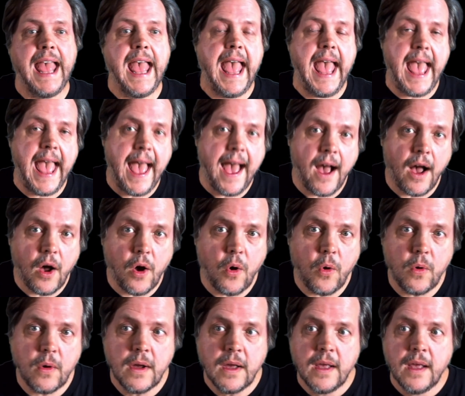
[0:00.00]

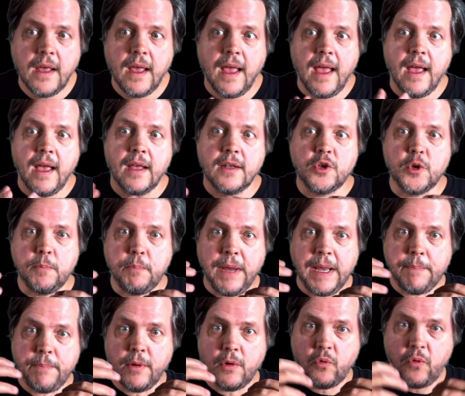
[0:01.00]
how do
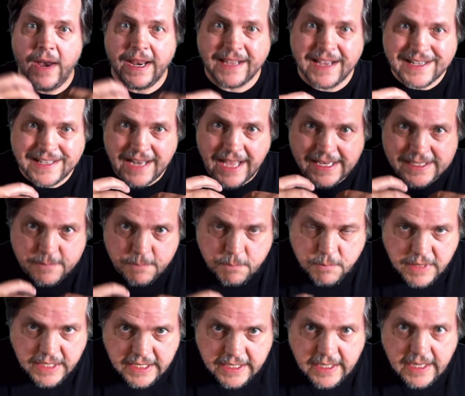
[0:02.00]
people recognize
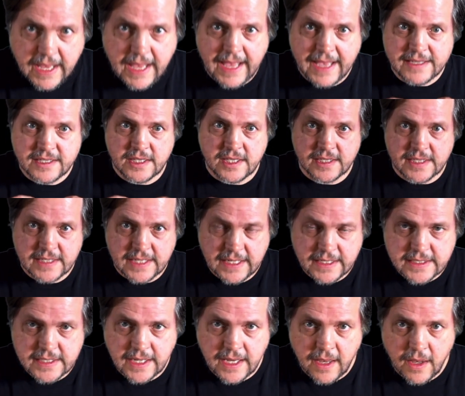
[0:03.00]
me as the
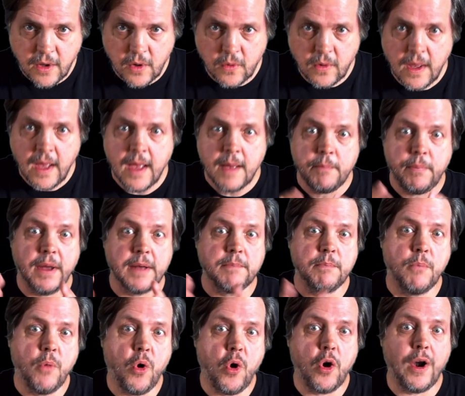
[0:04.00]
CTO, but
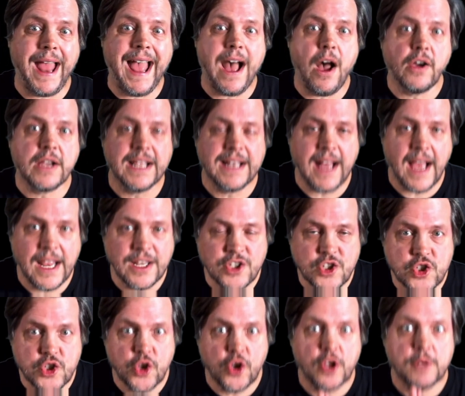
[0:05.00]
more how can I
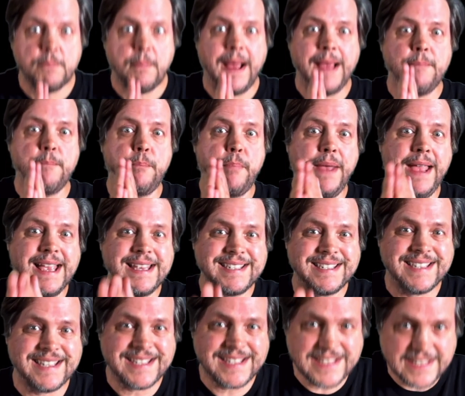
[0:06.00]
insert my best
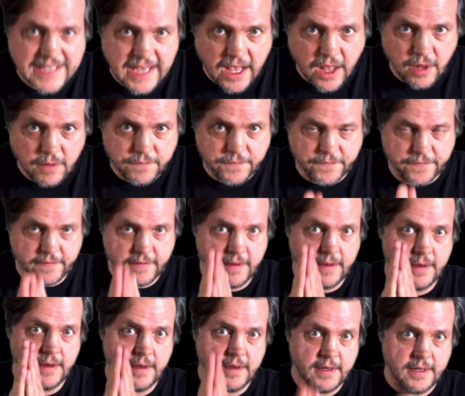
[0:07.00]
self
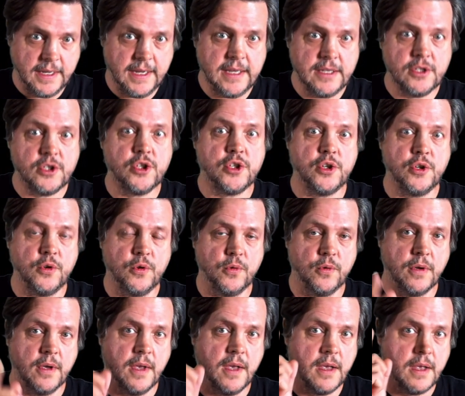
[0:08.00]
into
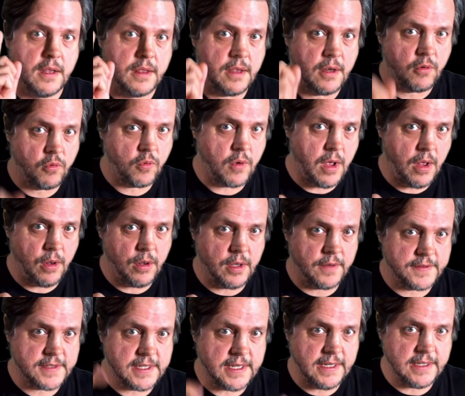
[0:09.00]
the role of
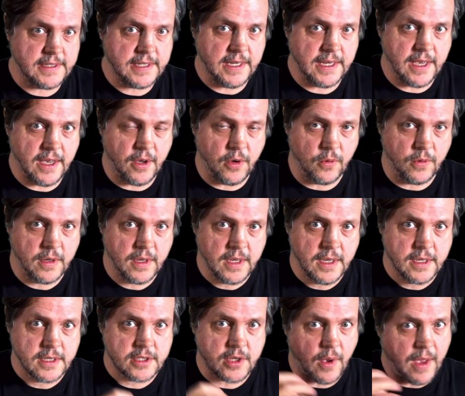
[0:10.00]
CTO.
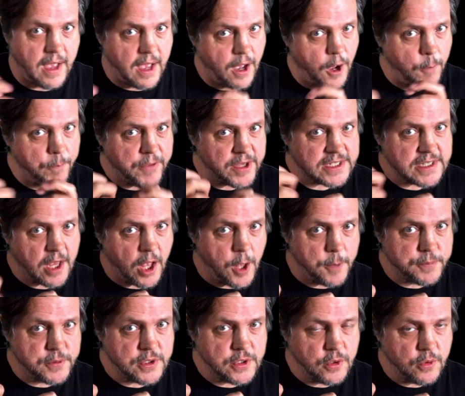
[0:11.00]
So I hope this
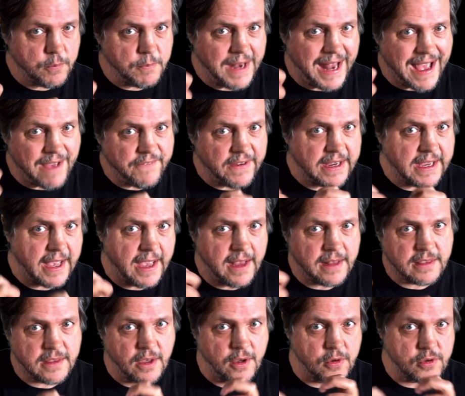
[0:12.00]
helps you navigate
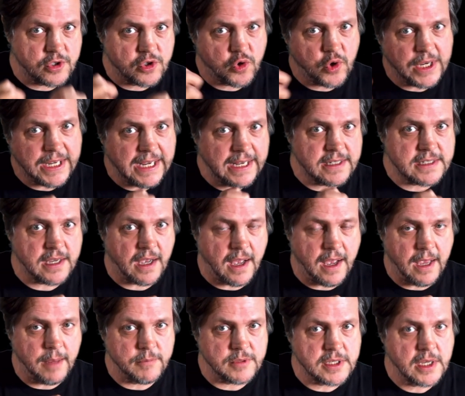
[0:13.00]
those tricky
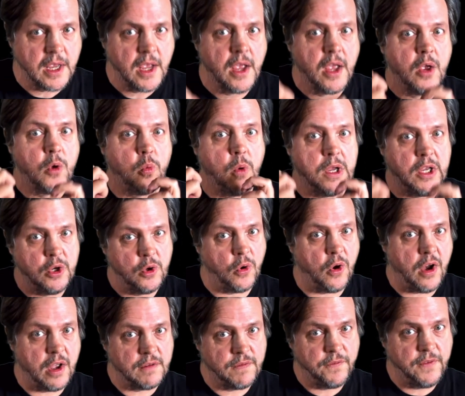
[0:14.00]
times where you
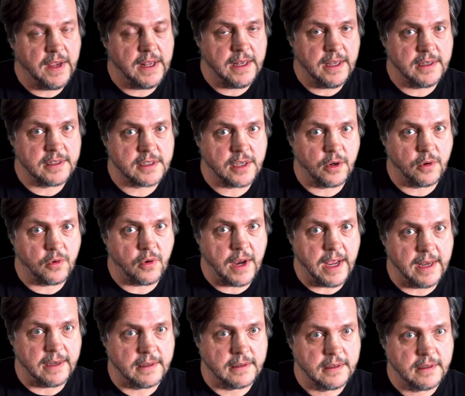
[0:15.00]
aren't feeling so great.
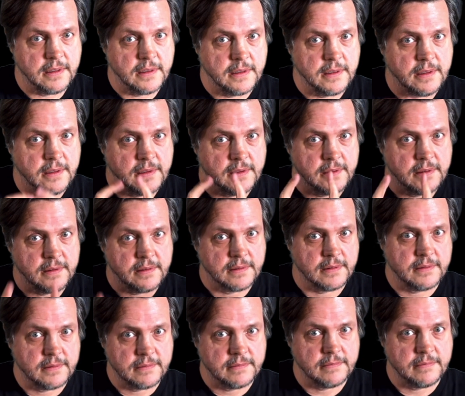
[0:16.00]

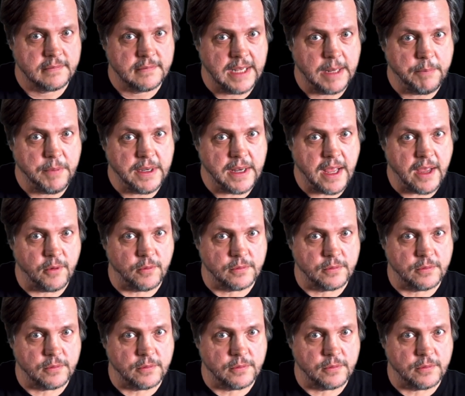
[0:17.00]
Let me know.